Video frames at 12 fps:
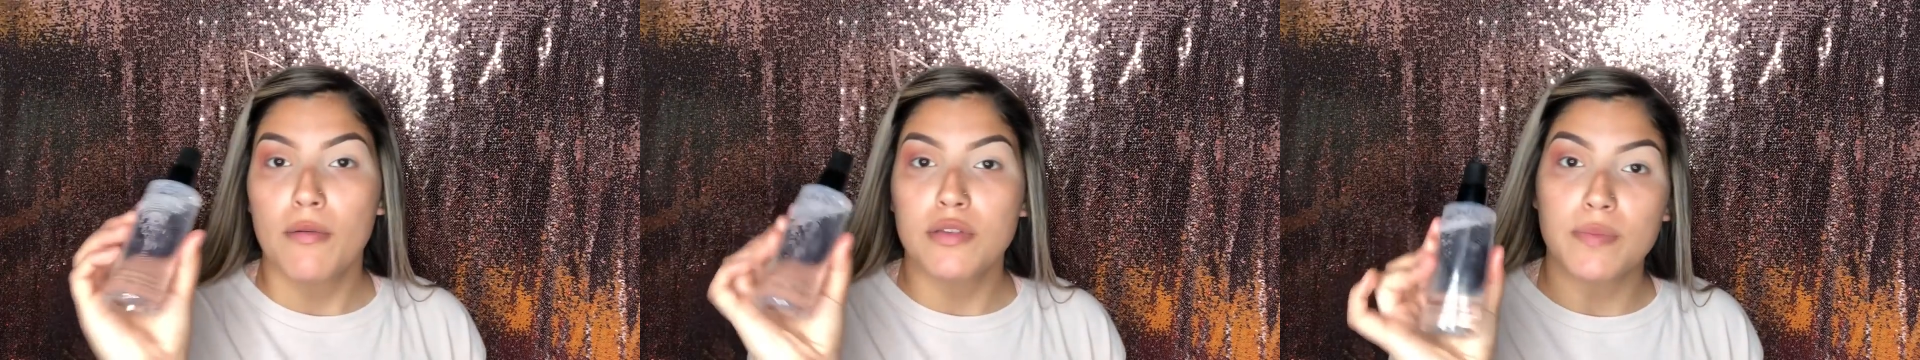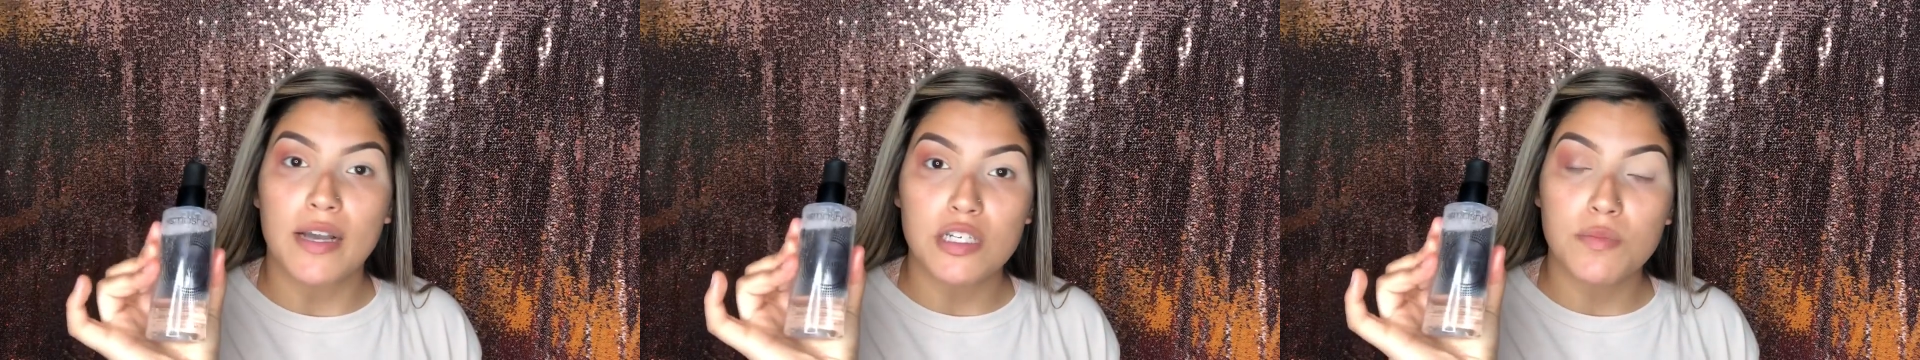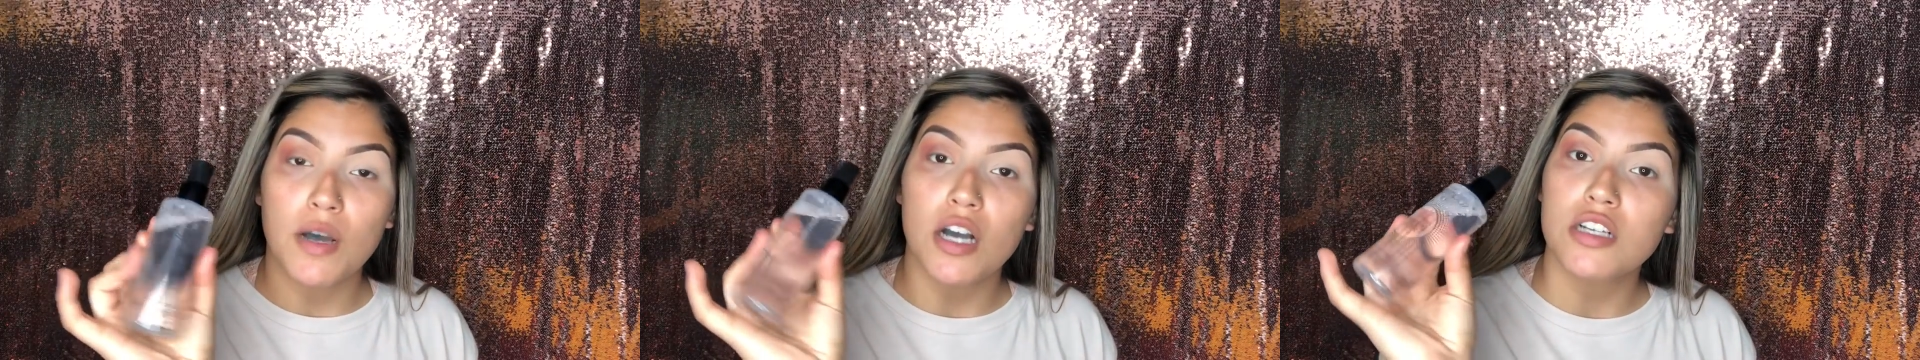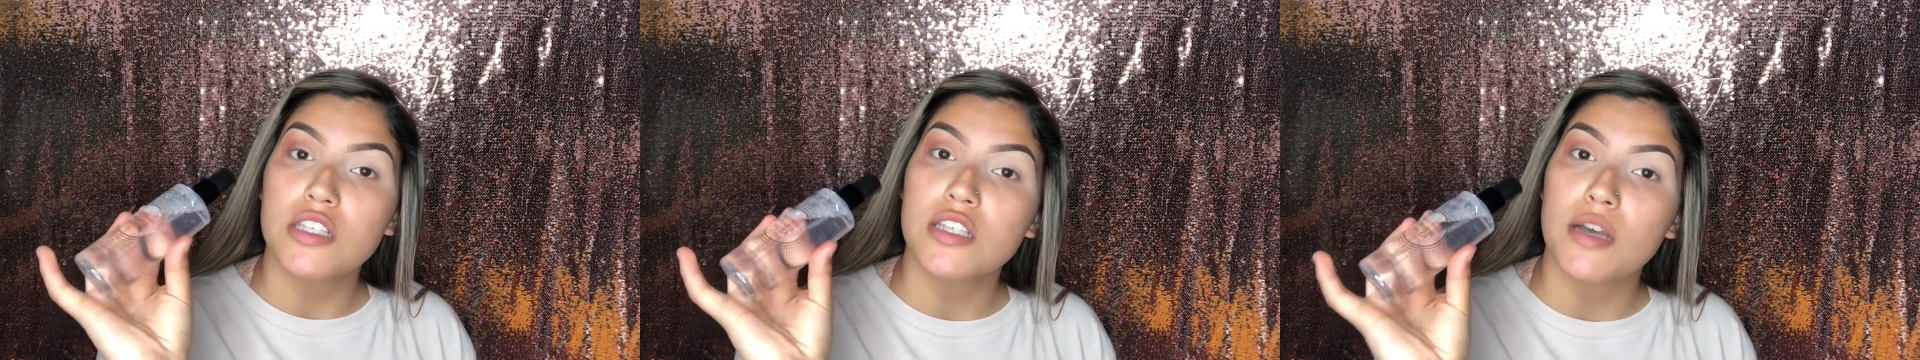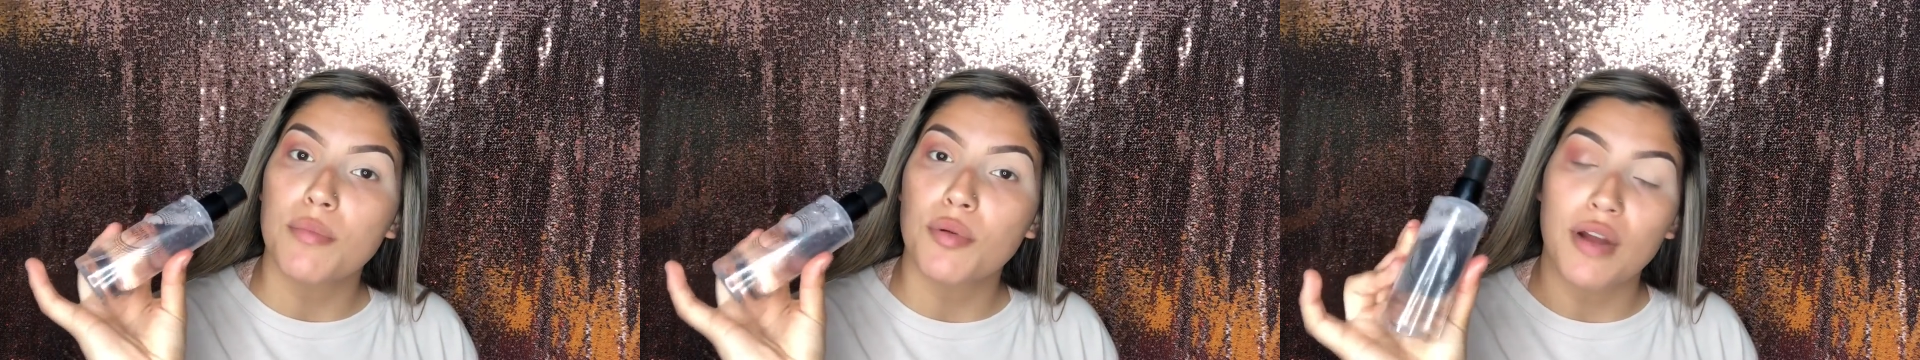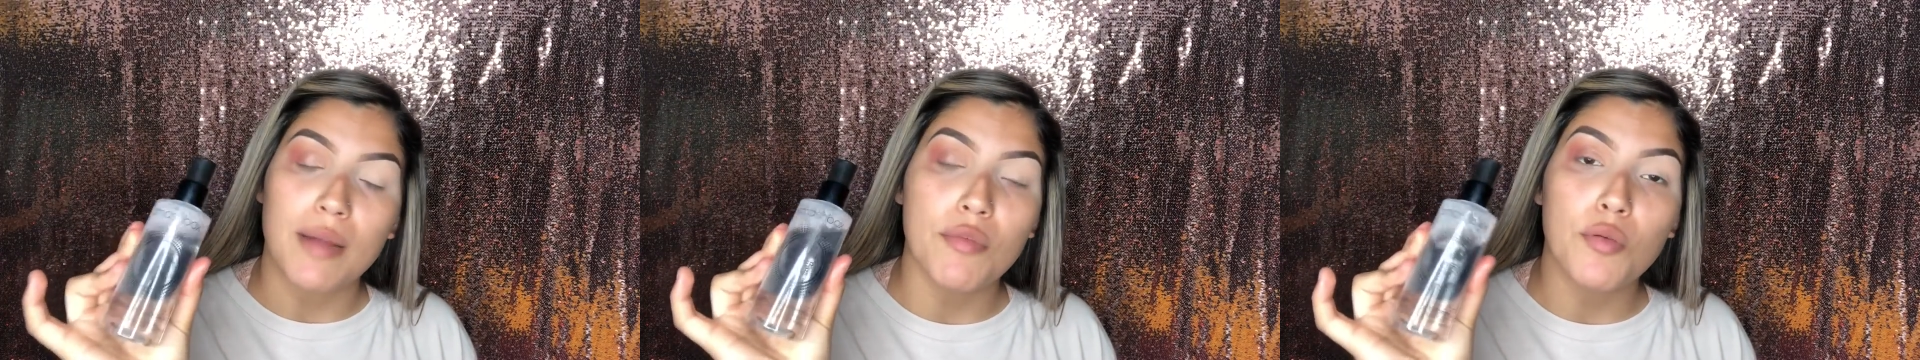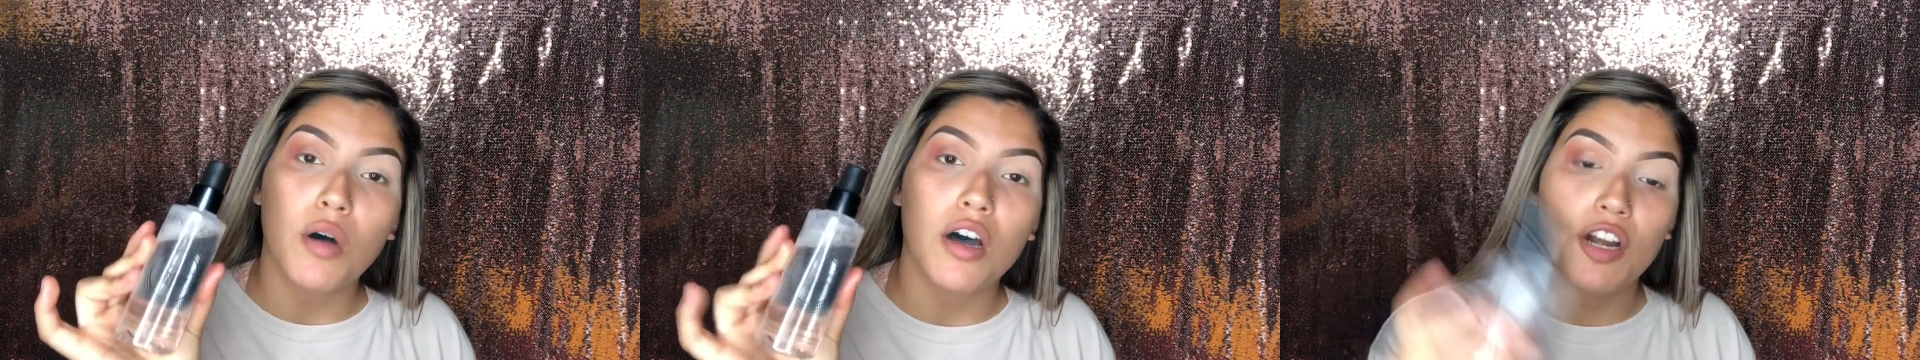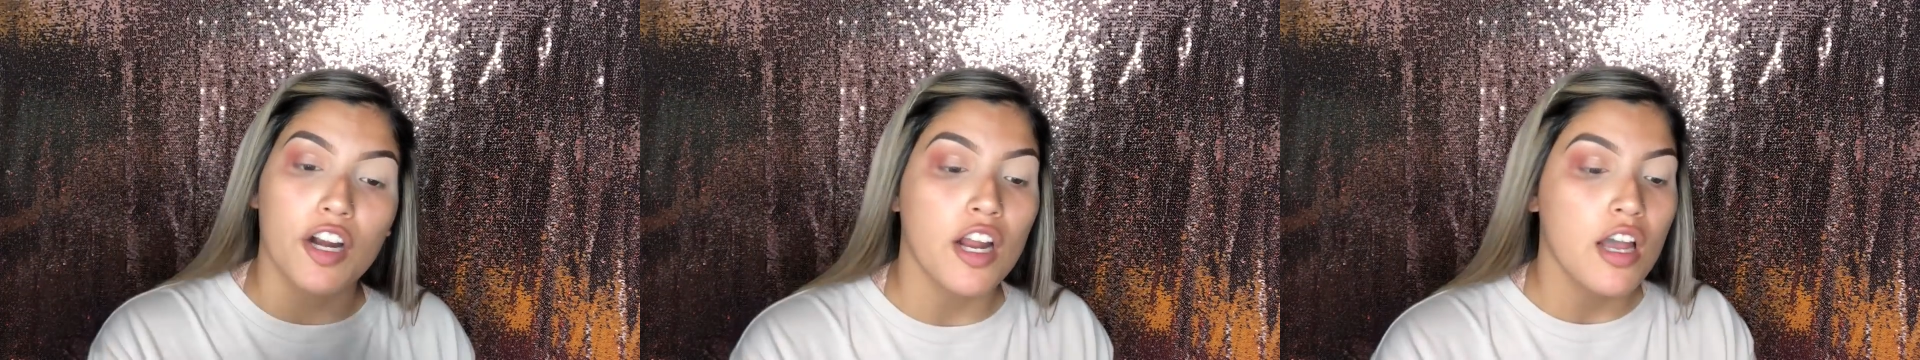Smashbox primer
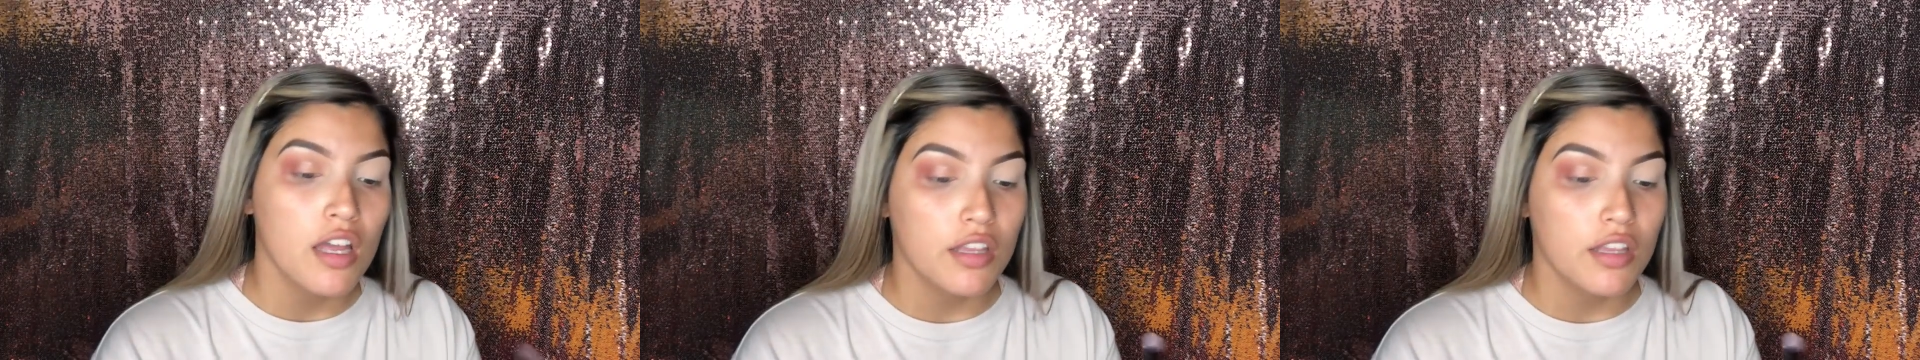water.